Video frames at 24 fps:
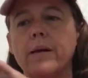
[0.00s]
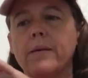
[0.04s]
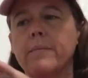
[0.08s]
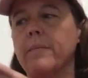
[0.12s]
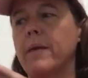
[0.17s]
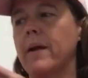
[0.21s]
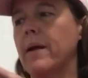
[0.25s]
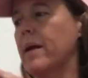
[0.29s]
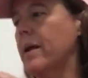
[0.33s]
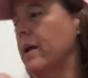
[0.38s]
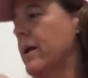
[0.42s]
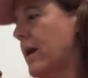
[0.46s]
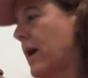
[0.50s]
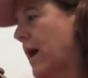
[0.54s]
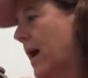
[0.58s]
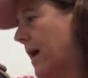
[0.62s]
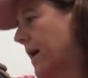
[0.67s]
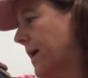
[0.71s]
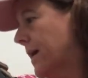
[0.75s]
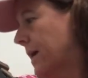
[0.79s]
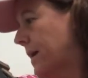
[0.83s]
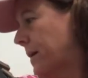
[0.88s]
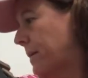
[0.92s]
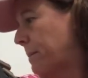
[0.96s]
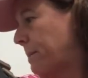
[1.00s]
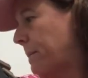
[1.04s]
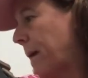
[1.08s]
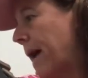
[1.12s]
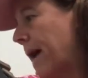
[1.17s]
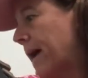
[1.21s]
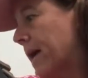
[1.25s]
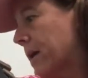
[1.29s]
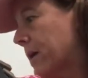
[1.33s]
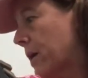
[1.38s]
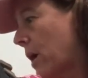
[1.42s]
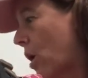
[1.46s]
I
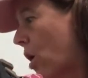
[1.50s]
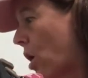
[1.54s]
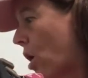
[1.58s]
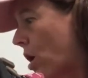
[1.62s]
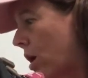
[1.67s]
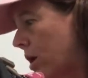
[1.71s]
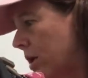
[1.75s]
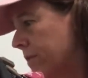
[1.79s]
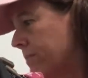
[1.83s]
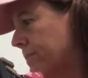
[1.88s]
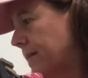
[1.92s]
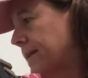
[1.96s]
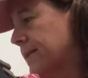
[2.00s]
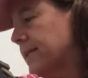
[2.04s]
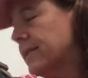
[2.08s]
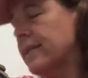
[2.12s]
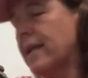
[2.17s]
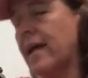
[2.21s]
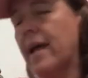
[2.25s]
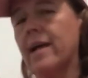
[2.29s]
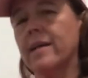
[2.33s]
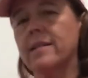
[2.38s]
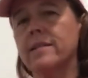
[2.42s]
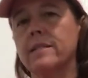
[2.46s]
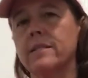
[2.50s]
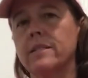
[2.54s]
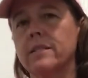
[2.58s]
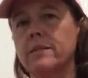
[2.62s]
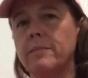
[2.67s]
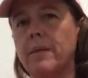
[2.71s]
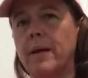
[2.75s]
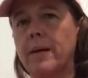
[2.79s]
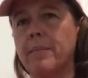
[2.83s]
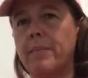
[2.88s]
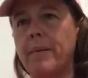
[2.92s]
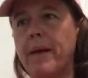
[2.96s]
pack all of my snacks into
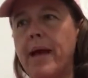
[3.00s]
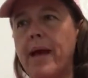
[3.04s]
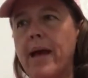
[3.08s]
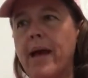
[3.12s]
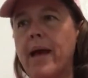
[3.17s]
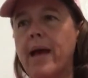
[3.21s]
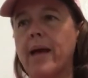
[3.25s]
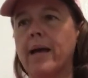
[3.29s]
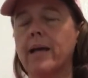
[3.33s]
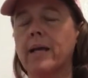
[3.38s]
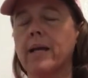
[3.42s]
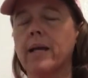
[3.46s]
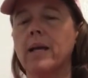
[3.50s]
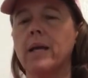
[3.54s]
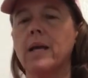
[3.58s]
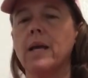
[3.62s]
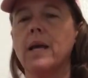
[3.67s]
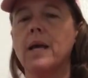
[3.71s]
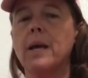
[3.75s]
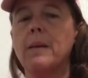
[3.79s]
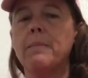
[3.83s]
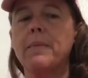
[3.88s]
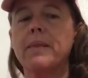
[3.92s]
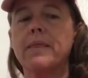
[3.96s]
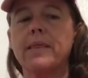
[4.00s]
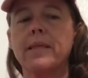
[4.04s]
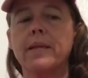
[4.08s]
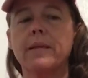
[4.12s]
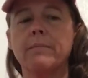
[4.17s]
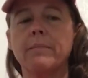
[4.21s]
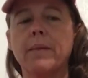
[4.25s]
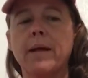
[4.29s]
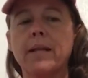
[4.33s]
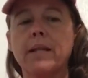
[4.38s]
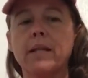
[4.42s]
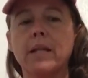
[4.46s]
my pack, but
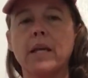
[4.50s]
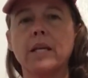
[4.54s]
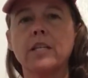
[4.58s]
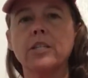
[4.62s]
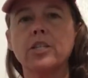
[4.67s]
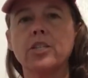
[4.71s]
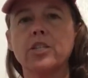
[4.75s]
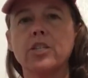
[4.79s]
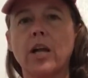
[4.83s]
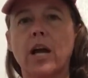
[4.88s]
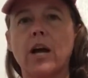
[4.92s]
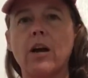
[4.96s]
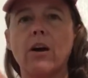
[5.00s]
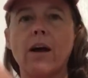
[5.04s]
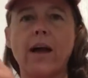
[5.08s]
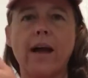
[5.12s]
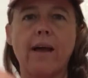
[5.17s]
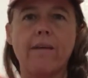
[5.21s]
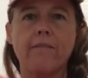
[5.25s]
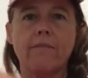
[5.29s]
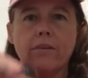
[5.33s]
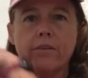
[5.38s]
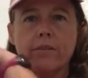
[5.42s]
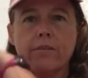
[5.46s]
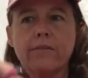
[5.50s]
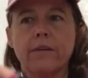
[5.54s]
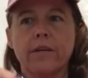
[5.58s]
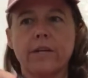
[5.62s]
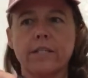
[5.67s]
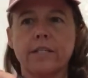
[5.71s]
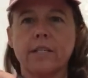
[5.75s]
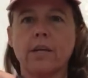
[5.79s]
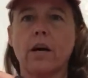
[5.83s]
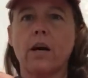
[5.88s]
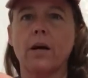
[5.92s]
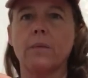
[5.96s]
then my lunch I'll have on the very
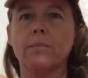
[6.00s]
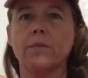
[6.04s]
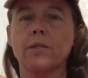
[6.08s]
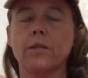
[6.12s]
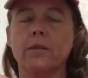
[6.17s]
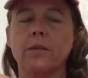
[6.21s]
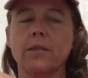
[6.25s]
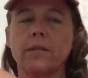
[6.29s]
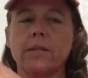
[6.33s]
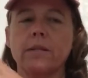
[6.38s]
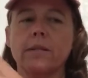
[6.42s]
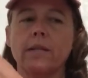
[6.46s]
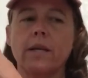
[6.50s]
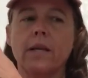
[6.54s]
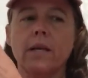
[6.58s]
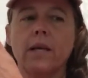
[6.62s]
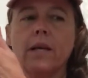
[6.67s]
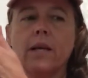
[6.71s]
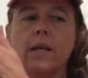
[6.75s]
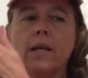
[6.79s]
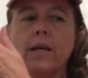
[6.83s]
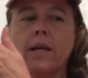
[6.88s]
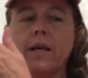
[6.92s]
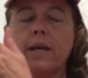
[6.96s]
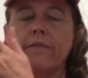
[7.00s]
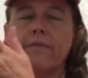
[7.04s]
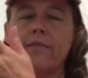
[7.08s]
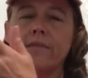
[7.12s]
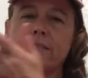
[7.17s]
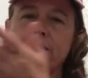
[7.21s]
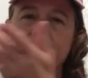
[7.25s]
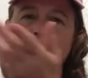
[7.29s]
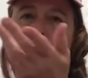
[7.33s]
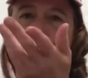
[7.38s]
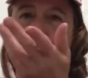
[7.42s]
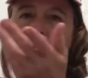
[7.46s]
top so that if
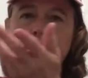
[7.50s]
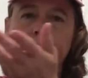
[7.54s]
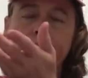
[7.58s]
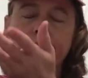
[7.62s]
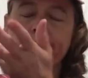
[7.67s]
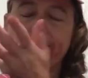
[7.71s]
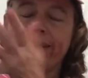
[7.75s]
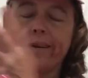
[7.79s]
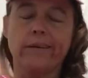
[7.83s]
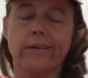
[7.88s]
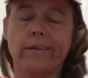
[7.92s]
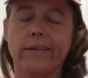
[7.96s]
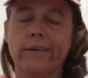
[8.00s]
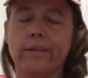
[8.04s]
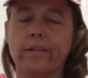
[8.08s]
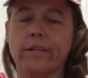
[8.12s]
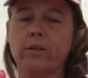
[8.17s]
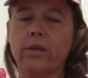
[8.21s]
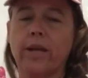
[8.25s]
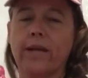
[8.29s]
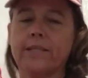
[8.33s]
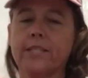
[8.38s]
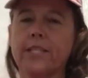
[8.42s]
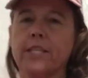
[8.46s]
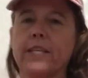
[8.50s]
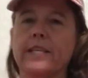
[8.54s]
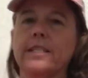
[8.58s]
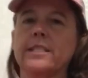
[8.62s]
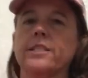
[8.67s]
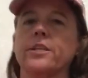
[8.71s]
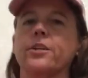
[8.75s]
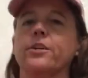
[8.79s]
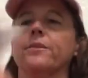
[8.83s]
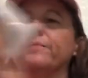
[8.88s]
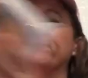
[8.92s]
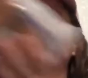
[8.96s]
it's separate, I can catch it
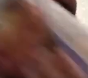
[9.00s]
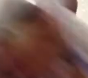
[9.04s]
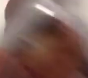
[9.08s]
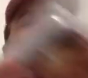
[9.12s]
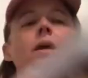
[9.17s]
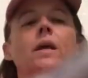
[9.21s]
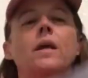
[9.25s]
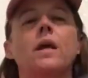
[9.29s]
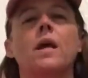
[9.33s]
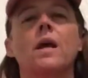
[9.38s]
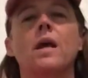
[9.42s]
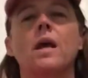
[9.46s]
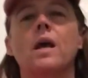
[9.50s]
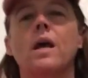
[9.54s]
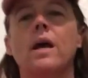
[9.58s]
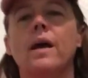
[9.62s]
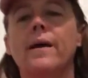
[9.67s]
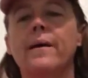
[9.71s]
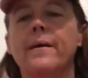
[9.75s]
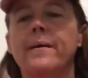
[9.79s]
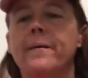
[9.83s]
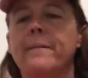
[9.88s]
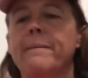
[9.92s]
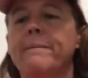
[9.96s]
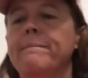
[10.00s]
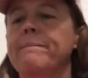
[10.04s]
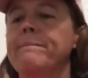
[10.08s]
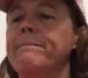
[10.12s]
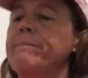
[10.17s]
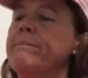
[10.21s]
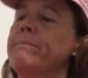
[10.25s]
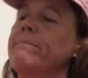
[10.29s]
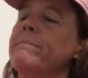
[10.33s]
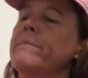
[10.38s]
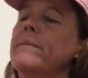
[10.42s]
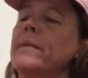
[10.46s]
easier.
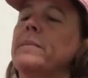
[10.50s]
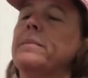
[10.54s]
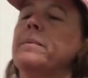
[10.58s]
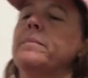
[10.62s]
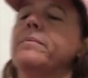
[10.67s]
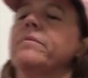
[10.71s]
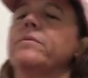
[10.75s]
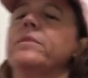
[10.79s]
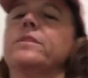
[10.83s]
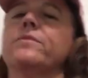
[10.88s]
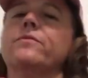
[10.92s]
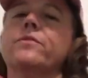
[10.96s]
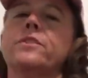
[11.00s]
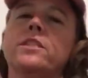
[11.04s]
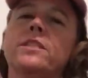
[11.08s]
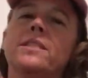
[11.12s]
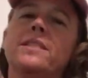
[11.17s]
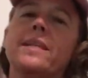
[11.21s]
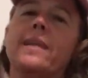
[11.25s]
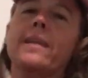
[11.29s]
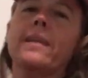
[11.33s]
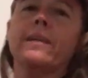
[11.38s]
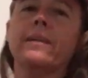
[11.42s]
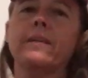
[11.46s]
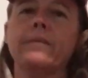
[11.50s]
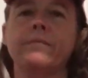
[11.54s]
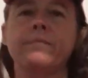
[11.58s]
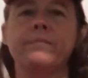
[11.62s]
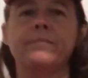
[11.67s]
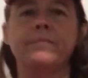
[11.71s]
This one just a second.